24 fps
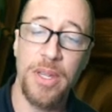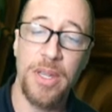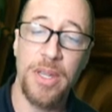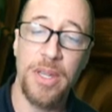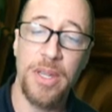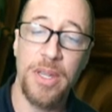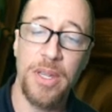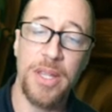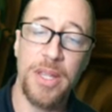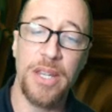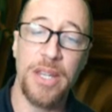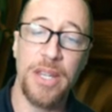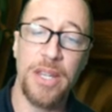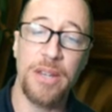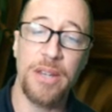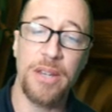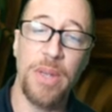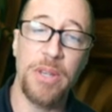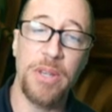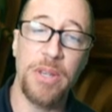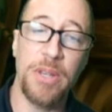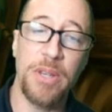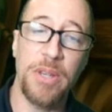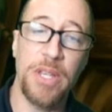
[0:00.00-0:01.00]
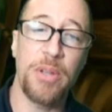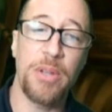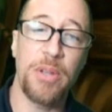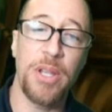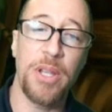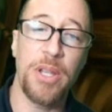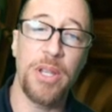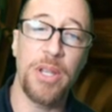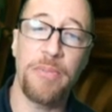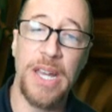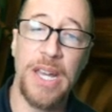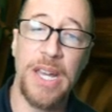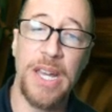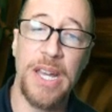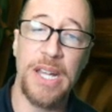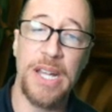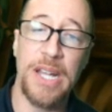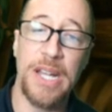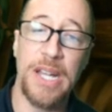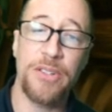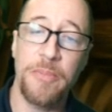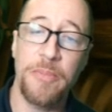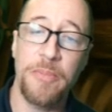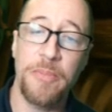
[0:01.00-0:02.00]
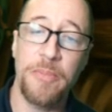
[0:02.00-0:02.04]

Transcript: And then I can maybe double up faster.